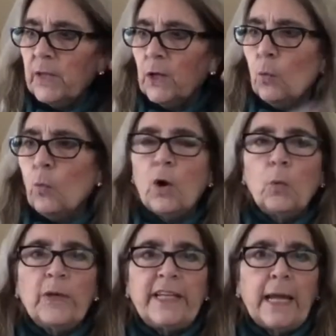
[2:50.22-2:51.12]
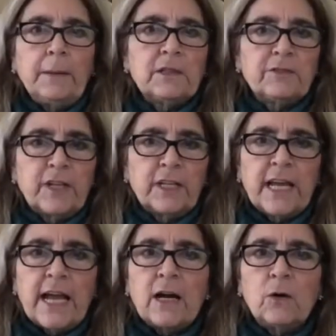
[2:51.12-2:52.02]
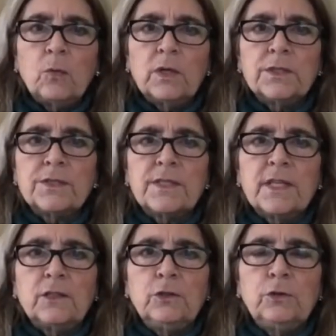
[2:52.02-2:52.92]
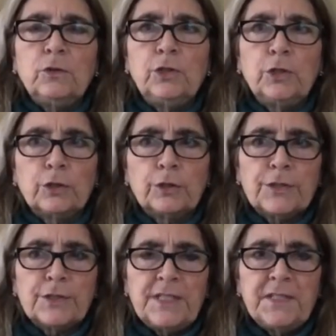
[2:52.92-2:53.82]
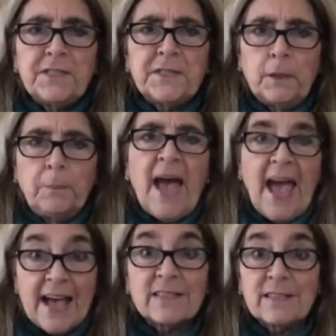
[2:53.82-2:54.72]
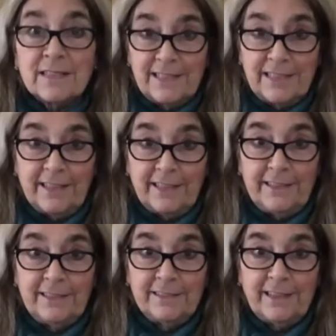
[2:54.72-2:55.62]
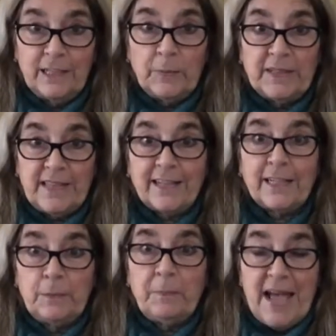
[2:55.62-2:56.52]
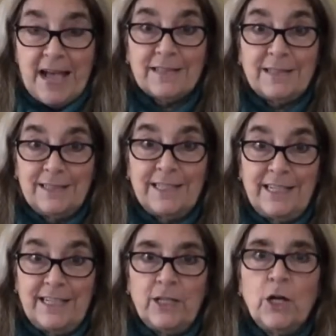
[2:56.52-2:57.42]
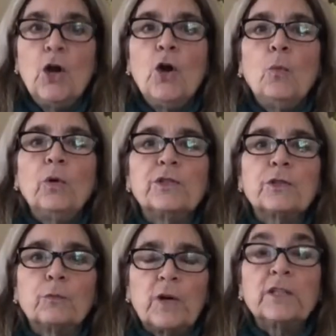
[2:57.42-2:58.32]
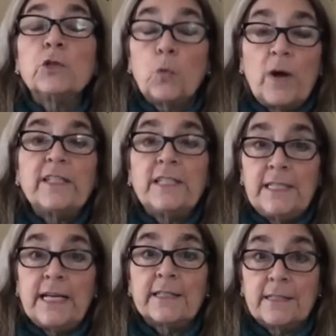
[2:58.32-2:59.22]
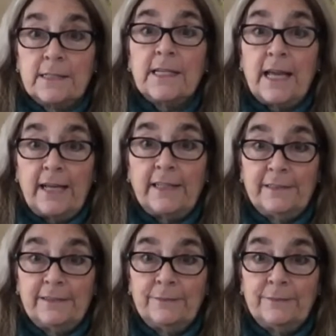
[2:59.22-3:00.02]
what we came to find out was that New Jersey's capacity, think about that, capacity was to run 20 tests a day. Wow.